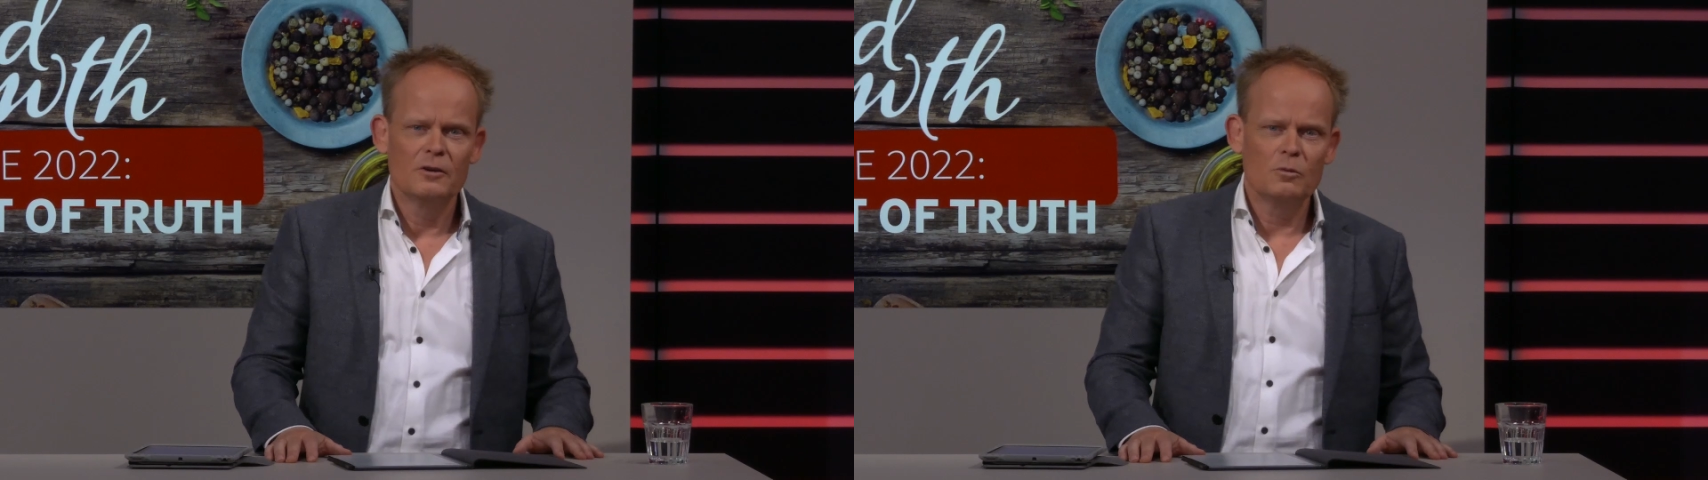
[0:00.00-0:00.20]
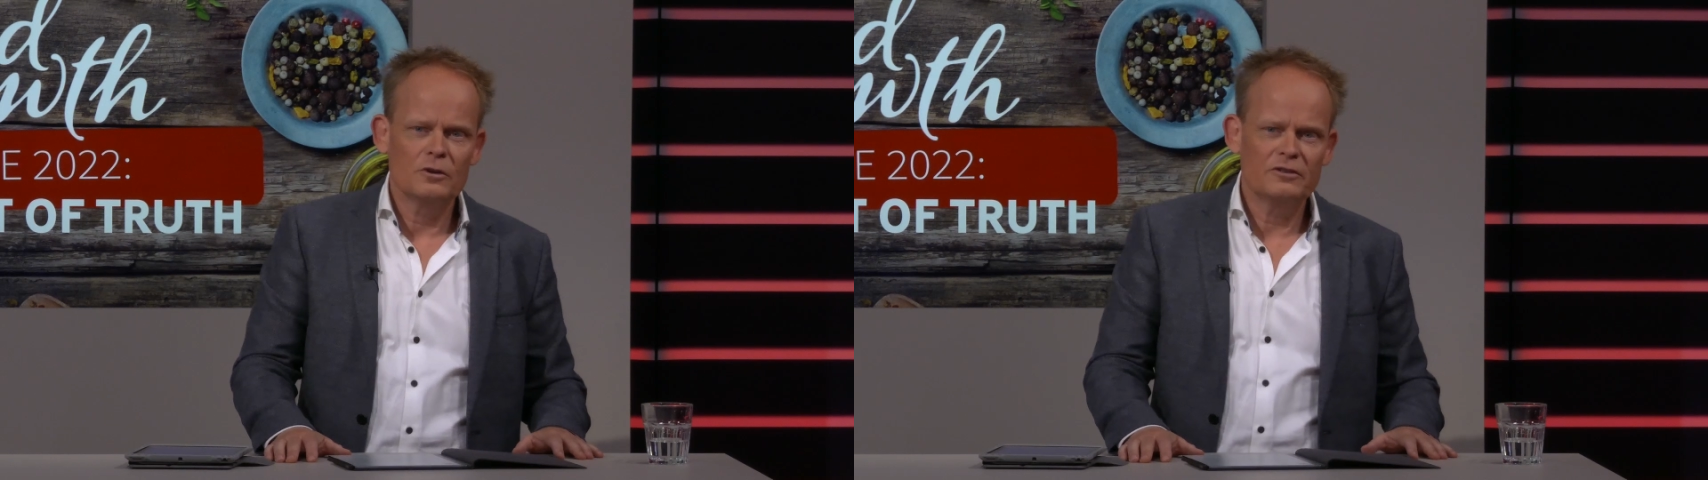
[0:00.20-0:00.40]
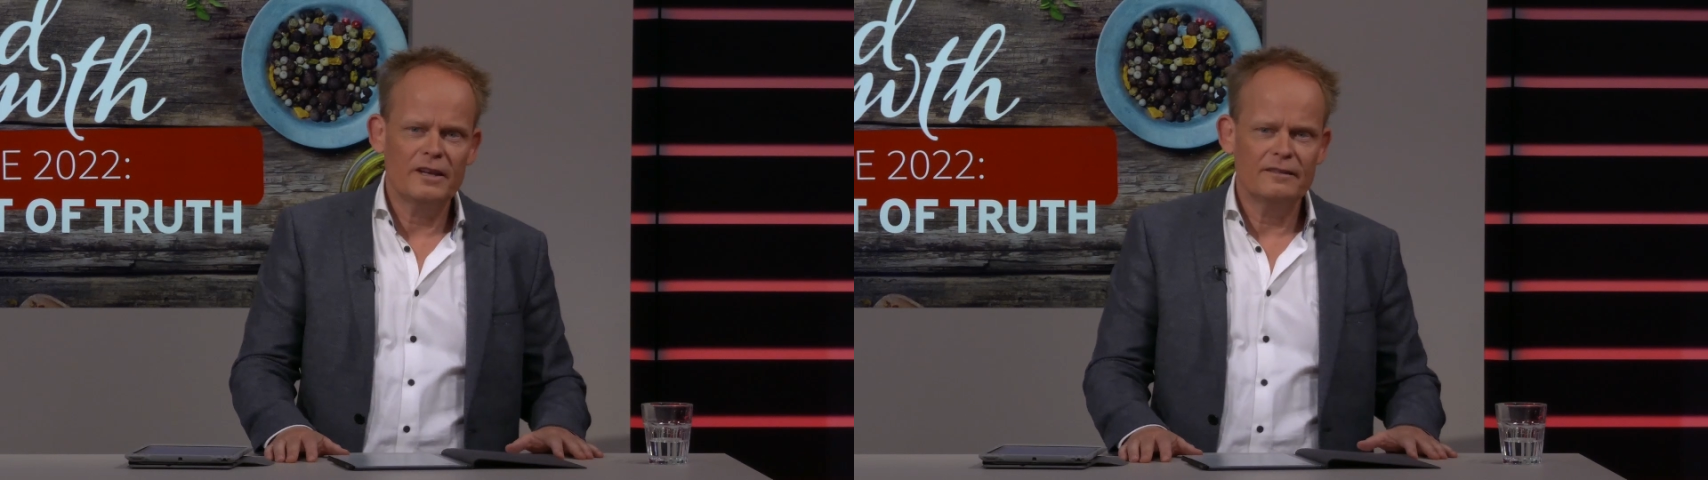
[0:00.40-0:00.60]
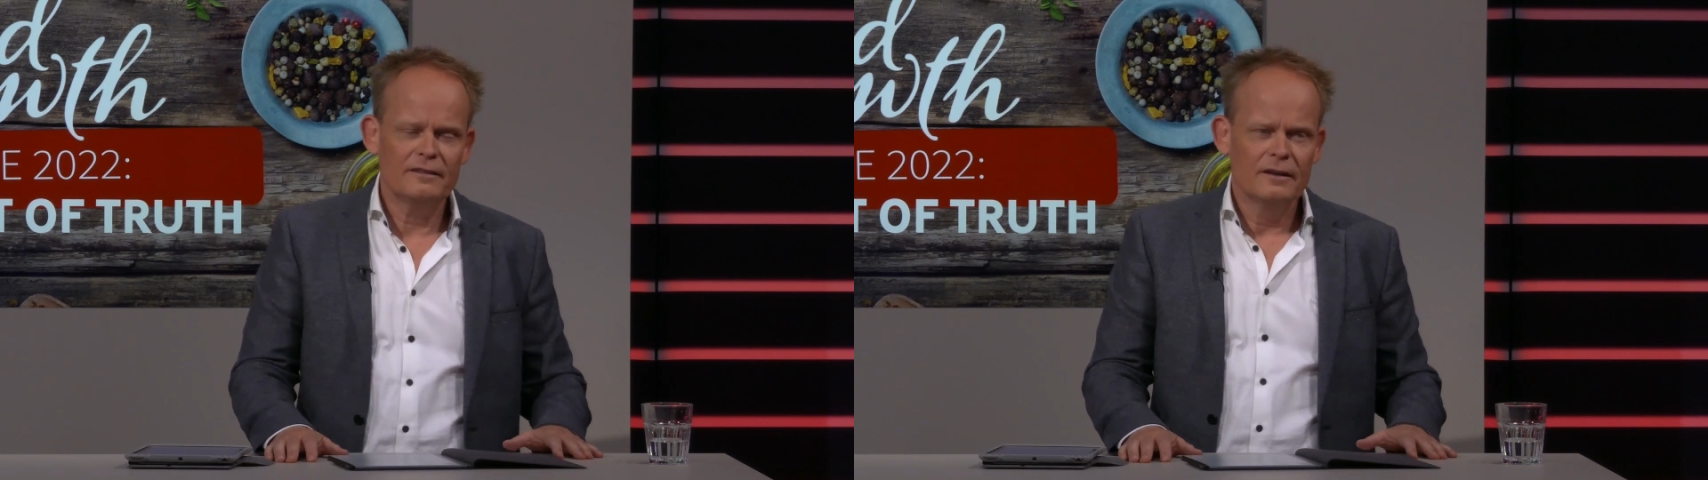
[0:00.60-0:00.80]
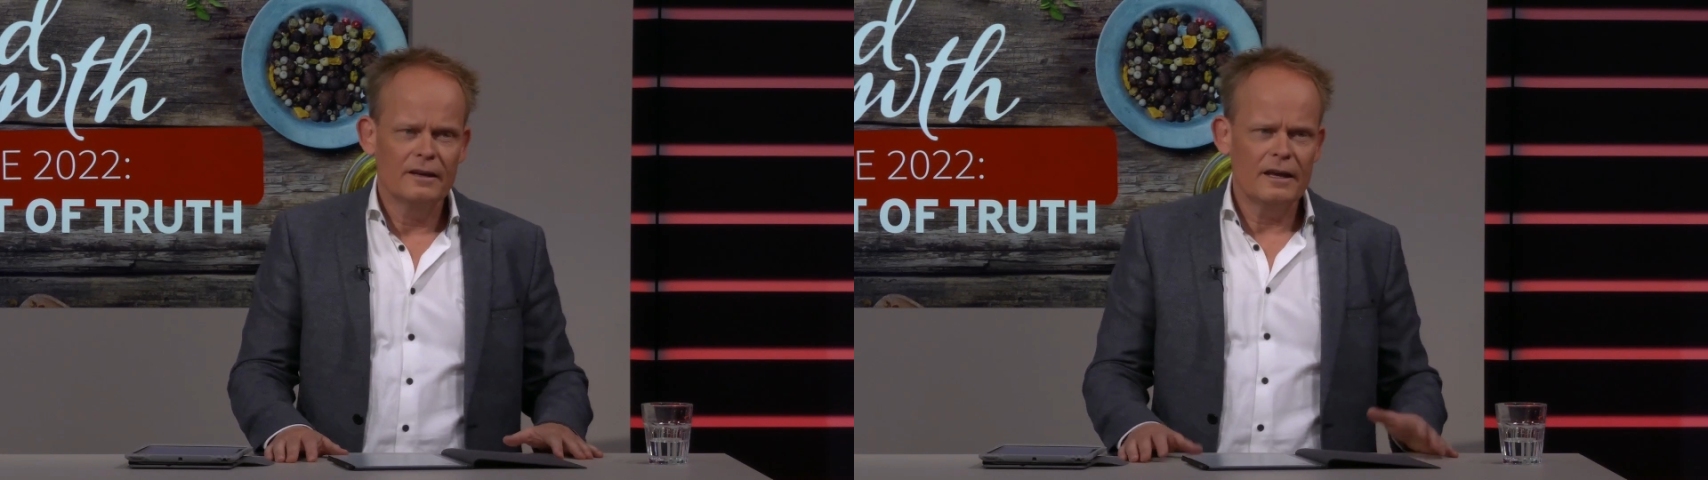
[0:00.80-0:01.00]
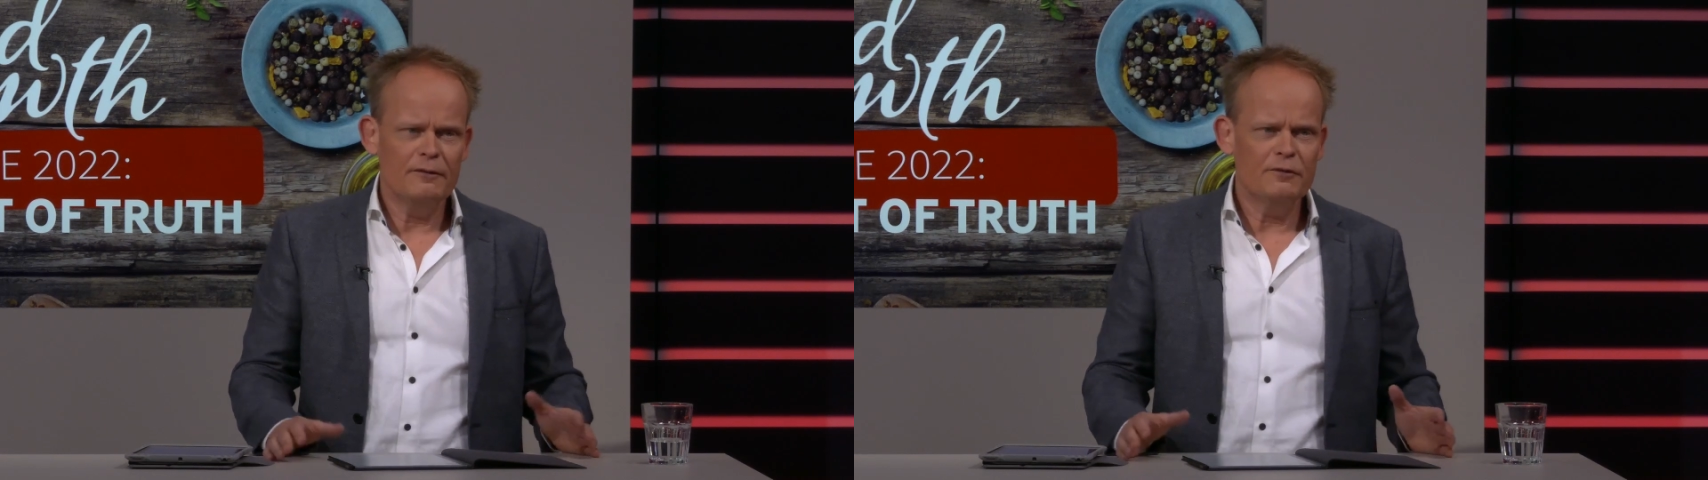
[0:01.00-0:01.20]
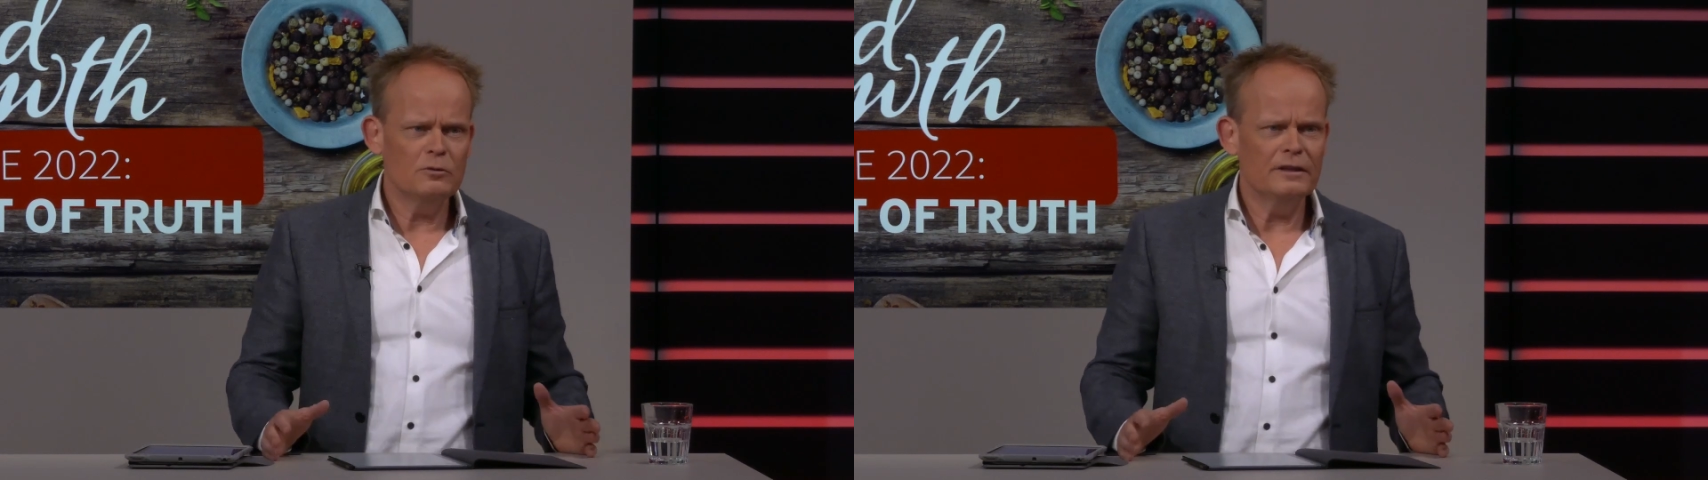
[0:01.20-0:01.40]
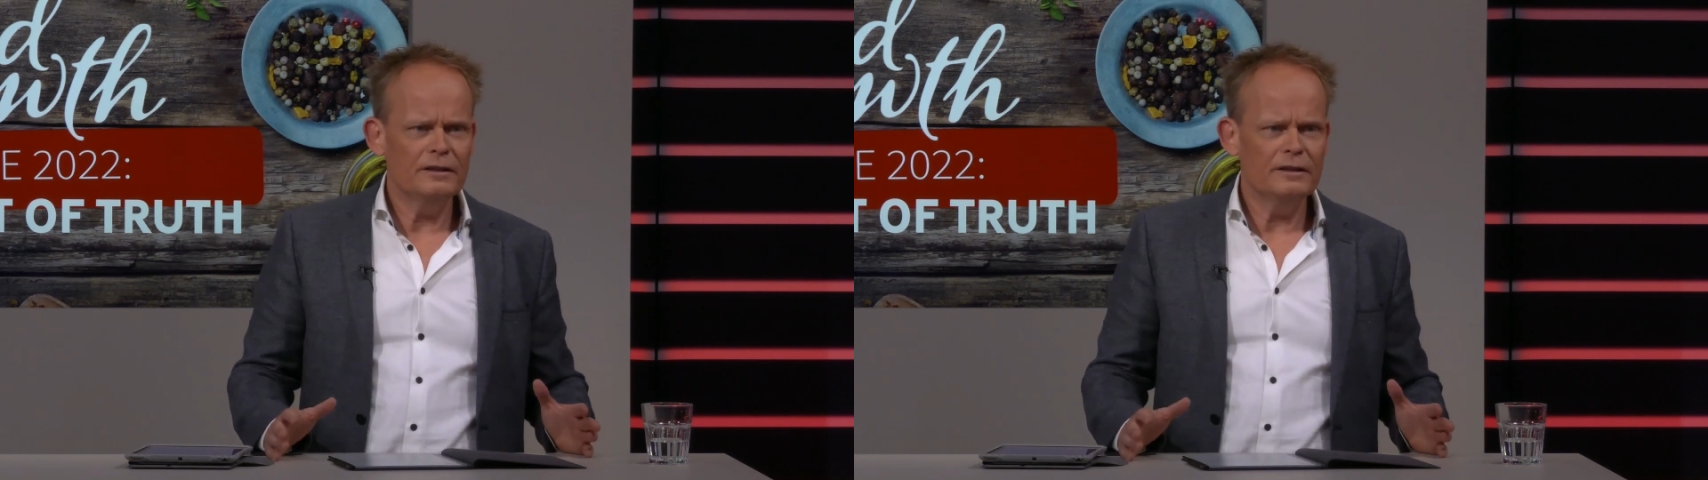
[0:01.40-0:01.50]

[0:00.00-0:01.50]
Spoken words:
was that if you